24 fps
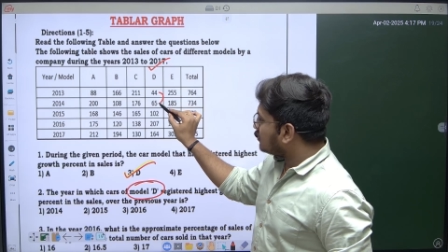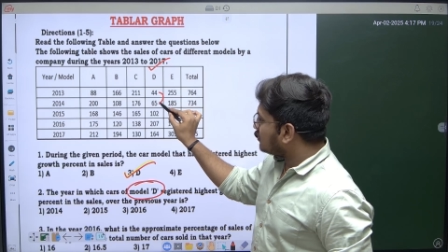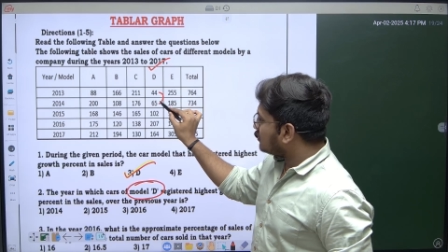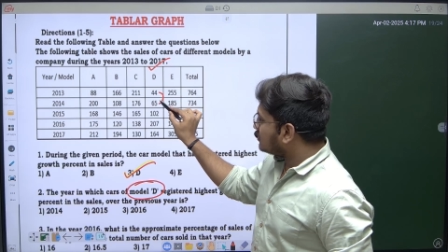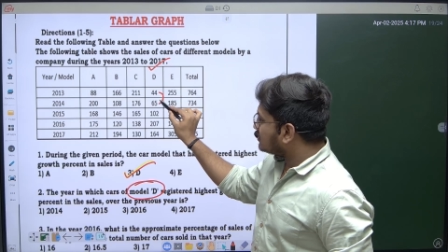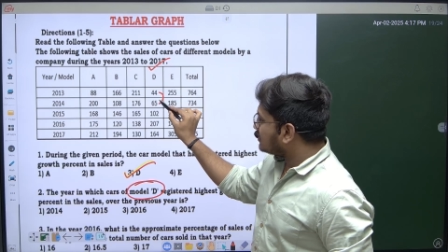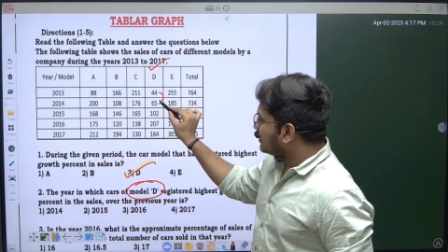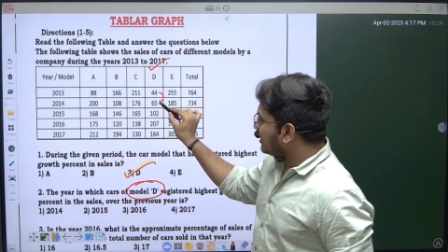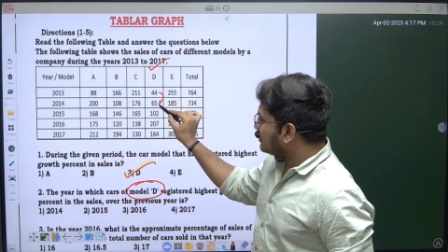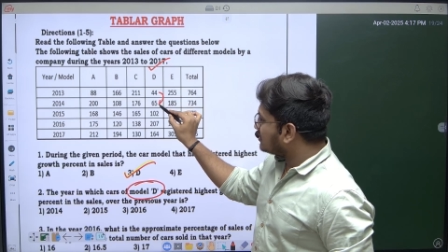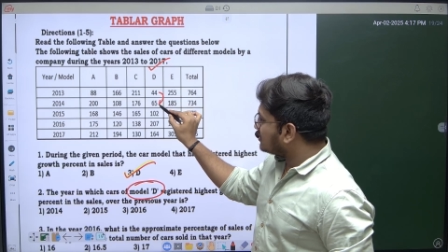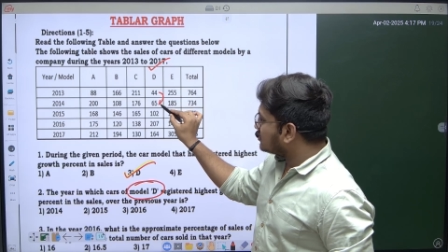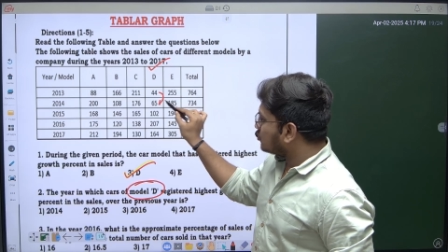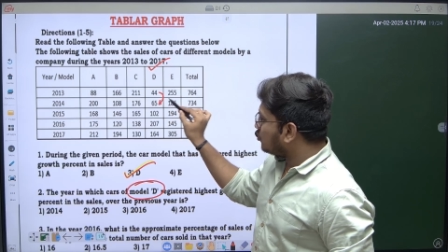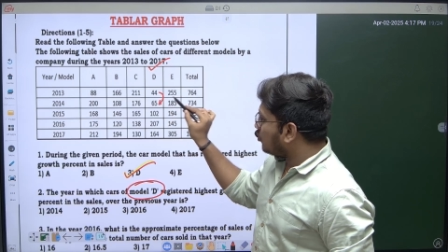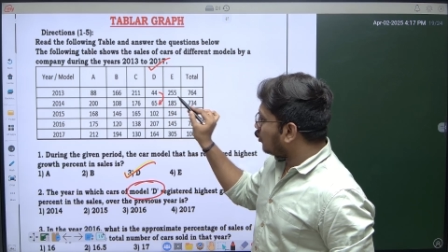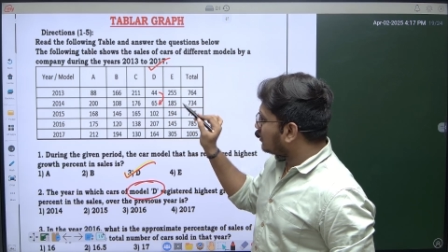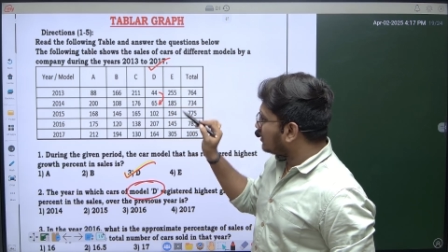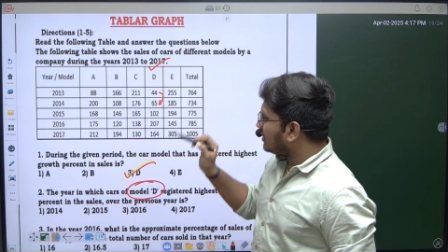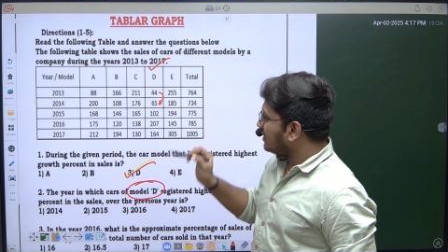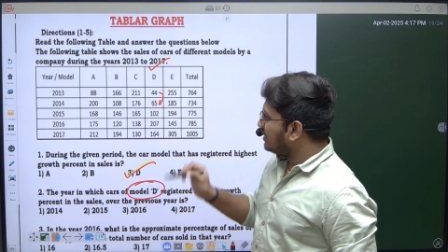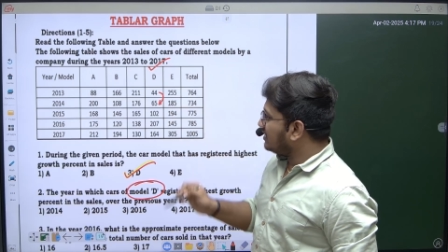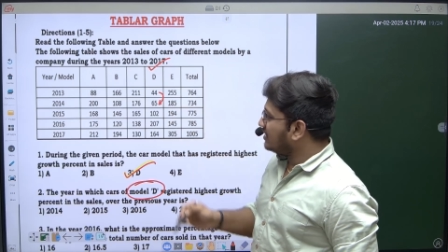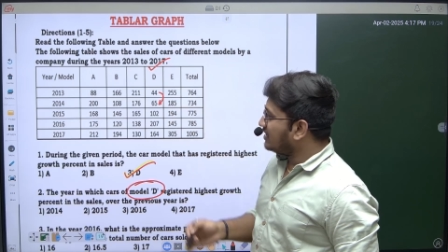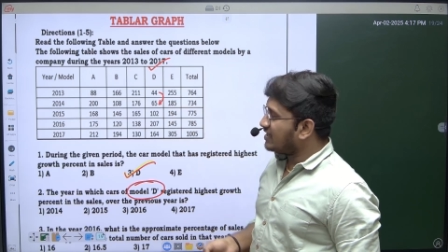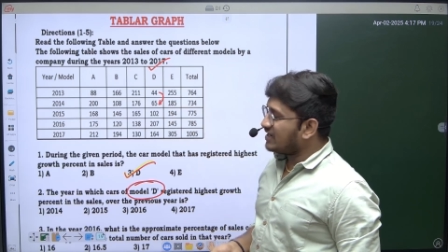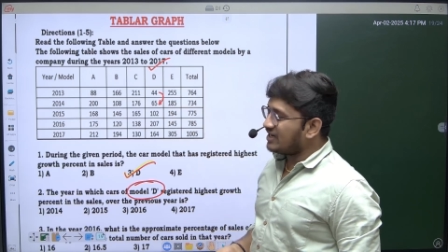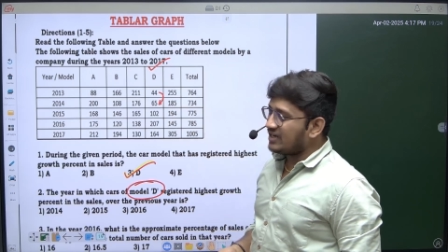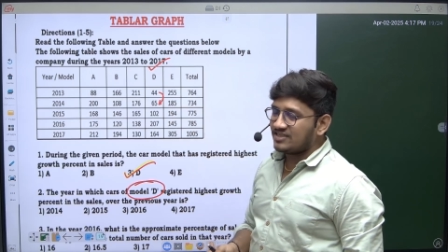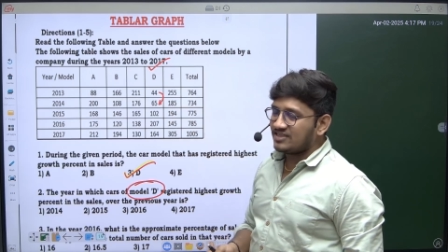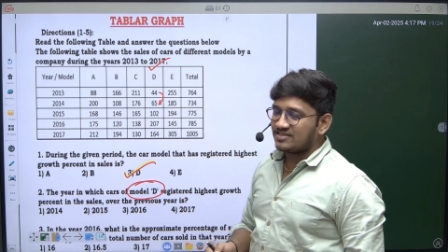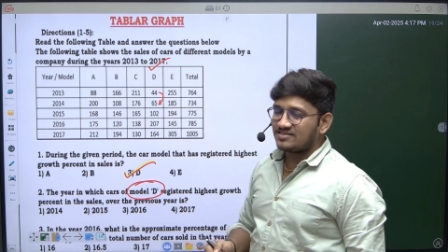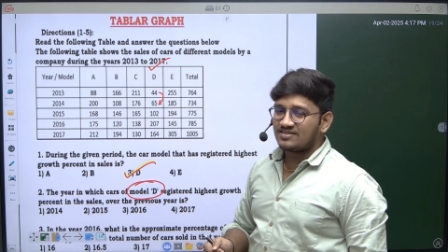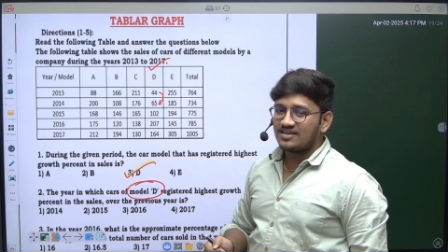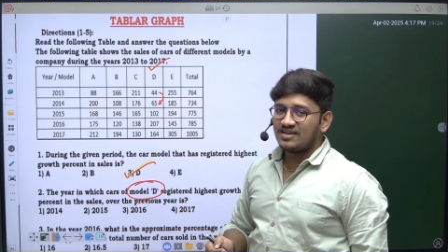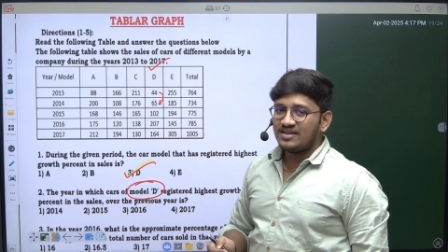sales got
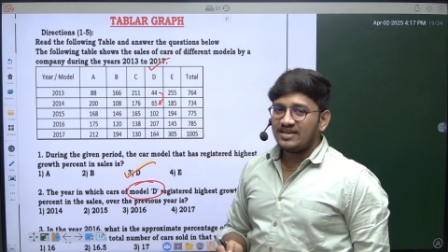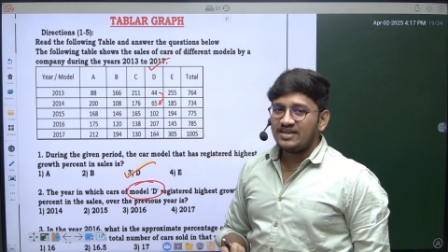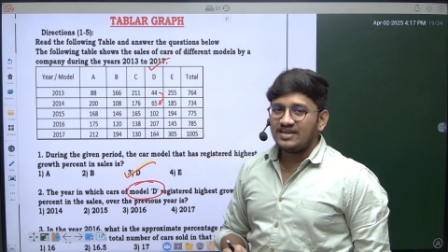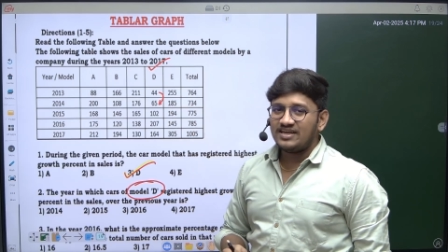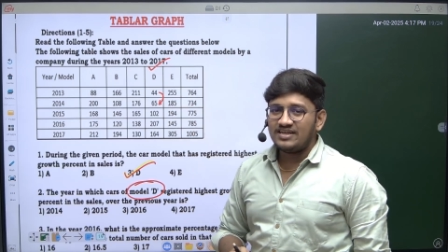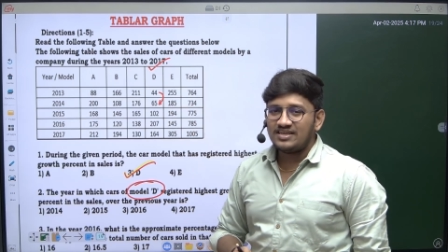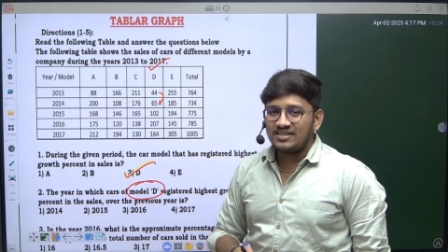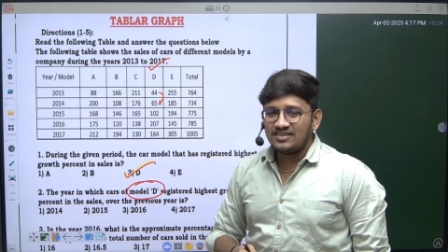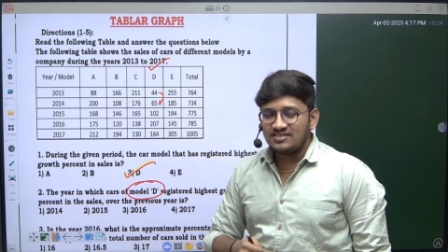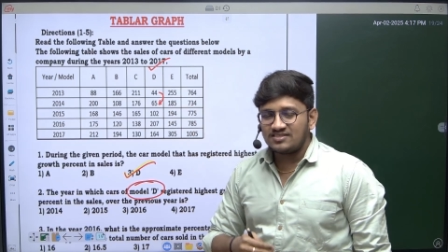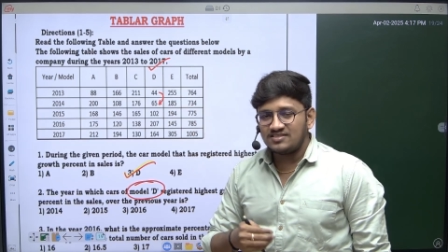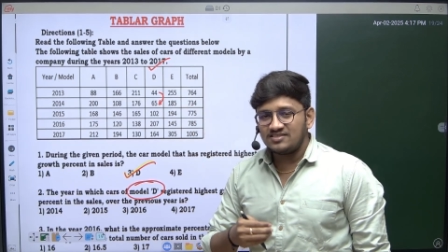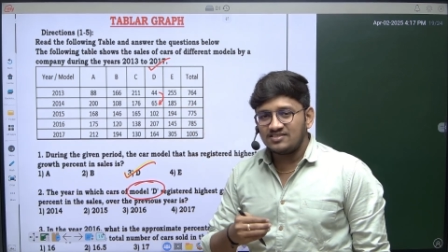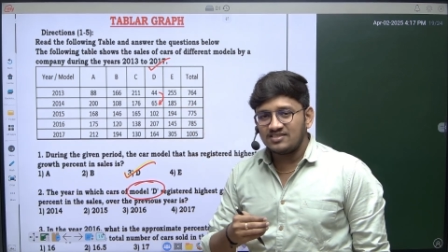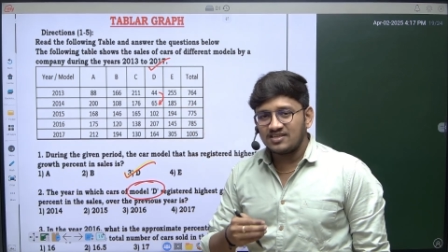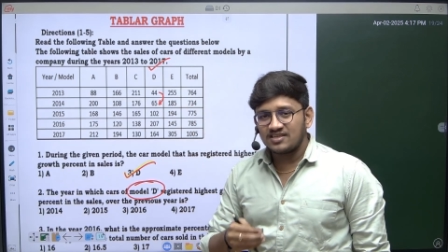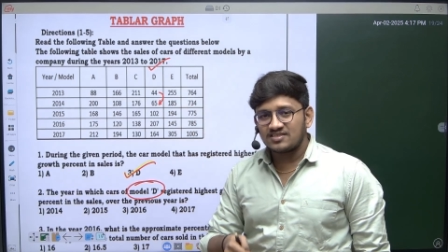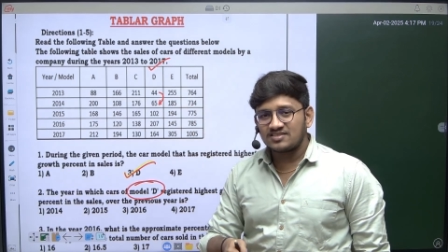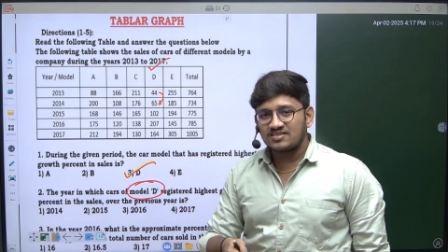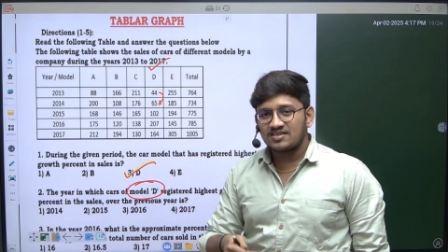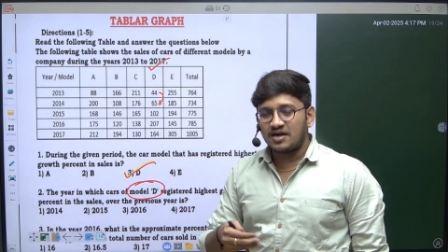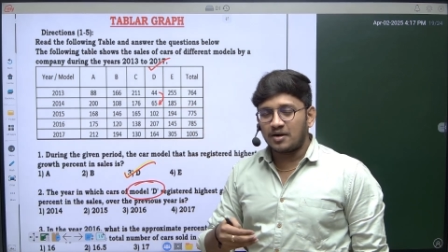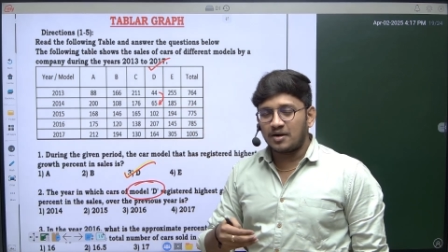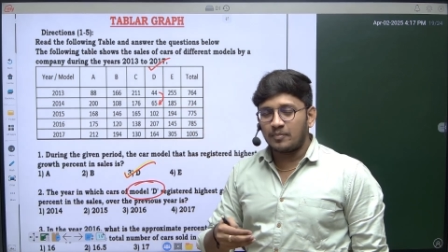increased? It is just